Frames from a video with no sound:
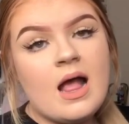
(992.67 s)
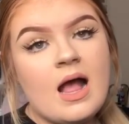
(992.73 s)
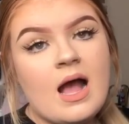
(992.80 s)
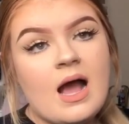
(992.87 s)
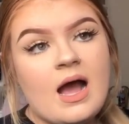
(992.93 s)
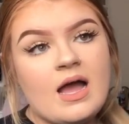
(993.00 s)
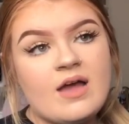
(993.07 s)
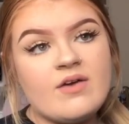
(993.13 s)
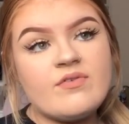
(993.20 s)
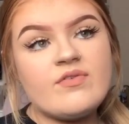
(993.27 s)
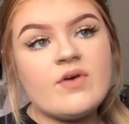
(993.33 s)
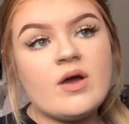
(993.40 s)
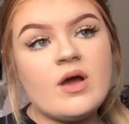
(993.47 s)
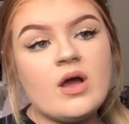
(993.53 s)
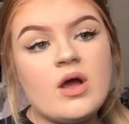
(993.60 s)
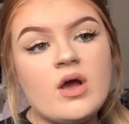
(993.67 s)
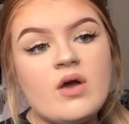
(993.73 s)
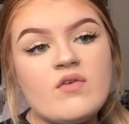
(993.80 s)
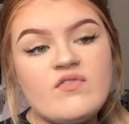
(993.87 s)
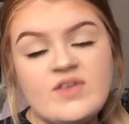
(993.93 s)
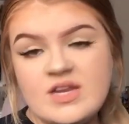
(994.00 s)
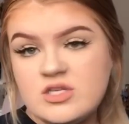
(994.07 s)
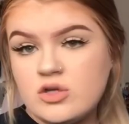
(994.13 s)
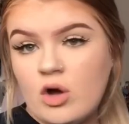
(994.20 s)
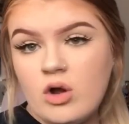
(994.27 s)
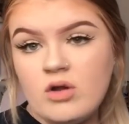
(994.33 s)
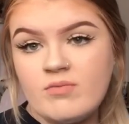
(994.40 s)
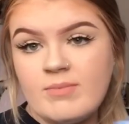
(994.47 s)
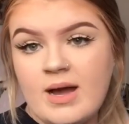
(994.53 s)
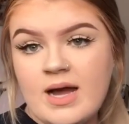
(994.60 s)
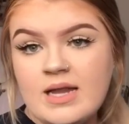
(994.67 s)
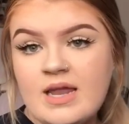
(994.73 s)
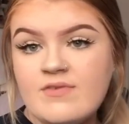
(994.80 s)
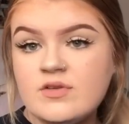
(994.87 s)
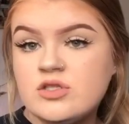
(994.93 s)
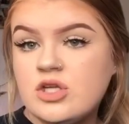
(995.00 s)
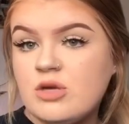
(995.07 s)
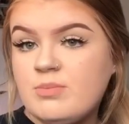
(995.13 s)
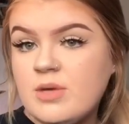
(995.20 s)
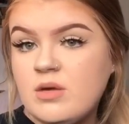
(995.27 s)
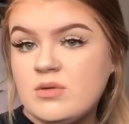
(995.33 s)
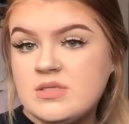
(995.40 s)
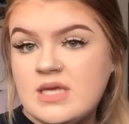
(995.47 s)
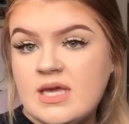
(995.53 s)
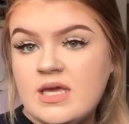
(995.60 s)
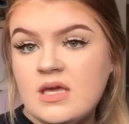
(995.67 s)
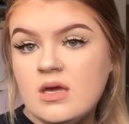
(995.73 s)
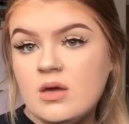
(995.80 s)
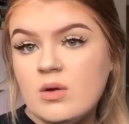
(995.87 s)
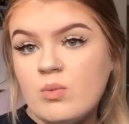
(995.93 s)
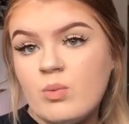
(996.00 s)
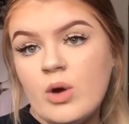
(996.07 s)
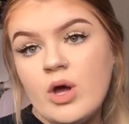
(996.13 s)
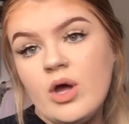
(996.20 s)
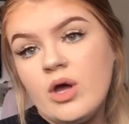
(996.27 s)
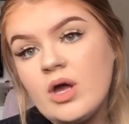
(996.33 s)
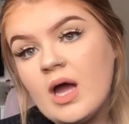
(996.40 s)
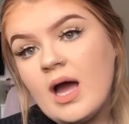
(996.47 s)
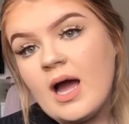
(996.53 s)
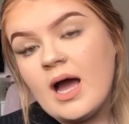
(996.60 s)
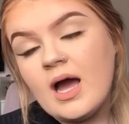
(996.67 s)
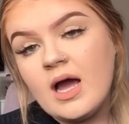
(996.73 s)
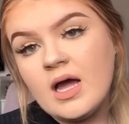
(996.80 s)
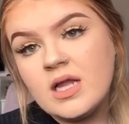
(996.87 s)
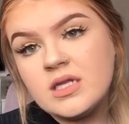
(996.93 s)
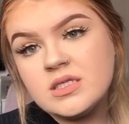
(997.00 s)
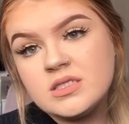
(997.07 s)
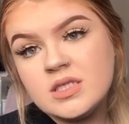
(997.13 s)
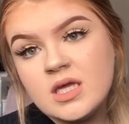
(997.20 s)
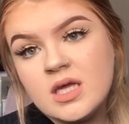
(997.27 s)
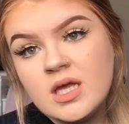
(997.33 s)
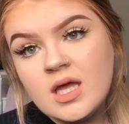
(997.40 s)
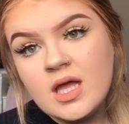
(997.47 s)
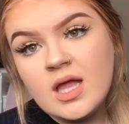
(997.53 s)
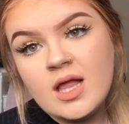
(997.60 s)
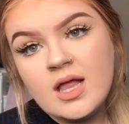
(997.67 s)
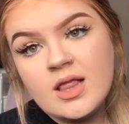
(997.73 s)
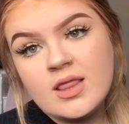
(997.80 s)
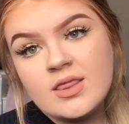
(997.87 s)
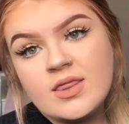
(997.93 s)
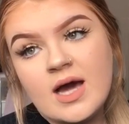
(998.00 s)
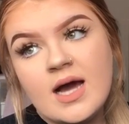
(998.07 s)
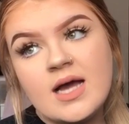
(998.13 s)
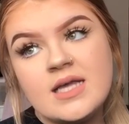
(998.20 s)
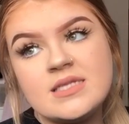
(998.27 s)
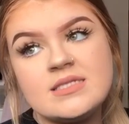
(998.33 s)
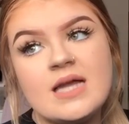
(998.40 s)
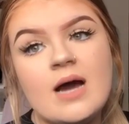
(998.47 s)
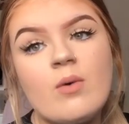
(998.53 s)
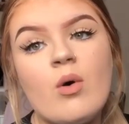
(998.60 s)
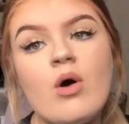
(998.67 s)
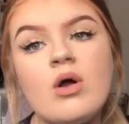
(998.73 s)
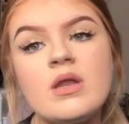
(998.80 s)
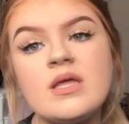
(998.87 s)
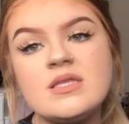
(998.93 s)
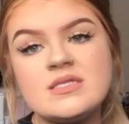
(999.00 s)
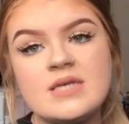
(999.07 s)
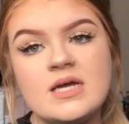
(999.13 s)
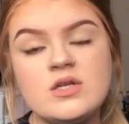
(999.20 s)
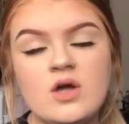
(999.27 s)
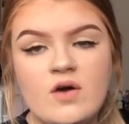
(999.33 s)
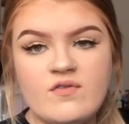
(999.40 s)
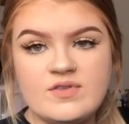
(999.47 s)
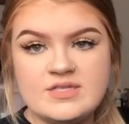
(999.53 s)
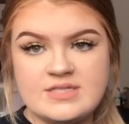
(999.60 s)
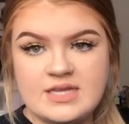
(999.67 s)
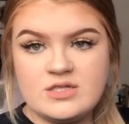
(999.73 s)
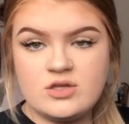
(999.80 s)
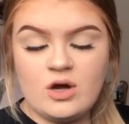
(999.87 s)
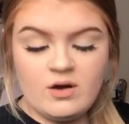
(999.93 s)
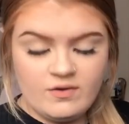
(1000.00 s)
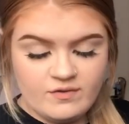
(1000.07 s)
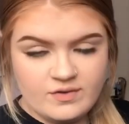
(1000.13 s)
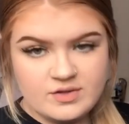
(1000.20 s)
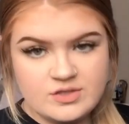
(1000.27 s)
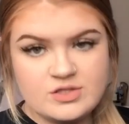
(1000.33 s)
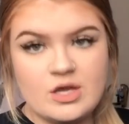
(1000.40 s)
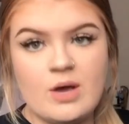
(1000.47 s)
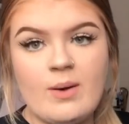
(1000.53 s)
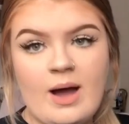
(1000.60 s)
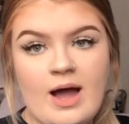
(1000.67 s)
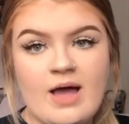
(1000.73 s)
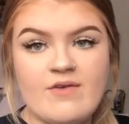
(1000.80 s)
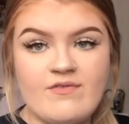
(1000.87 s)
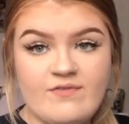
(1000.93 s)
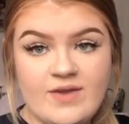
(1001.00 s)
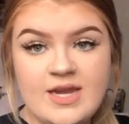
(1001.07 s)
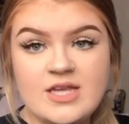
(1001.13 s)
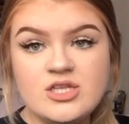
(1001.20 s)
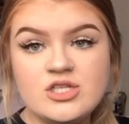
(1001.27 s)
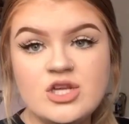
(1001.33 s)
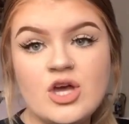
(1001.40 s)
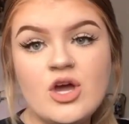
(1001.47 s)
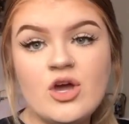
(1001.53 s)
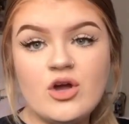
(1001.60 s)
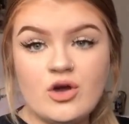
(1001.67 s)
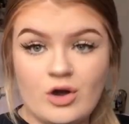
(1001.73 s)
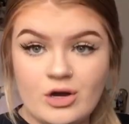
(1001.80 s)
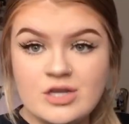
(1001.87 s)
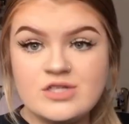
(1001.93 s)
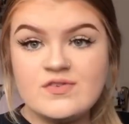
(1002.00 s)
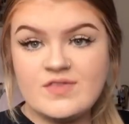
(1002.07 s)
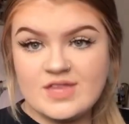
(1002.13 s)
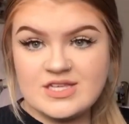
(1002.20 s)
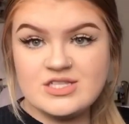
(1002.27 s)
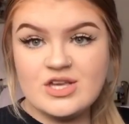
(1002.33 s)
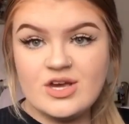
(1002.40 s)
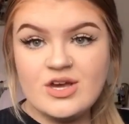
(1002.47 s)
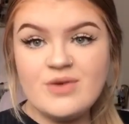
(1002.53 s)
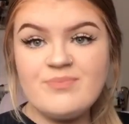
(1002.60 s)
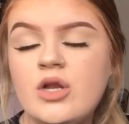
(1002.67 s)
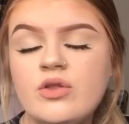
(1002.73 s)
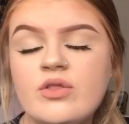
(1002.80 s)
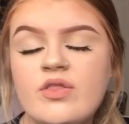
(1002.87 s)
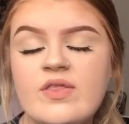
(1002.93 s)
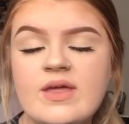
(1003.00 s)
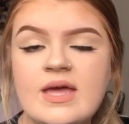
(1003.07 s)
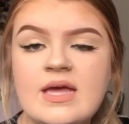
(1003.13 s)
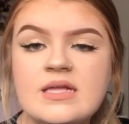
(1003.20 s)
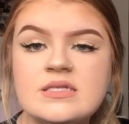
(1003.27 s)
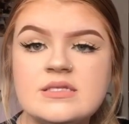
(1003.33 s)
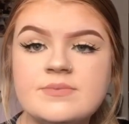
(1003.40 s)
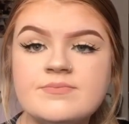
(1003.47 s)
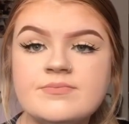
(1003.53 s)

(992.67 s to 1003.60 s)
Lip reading: have finished all of my level 2 beauty work, and that is now all in, signed off and sent off. So I've finished college for this year. Another thing is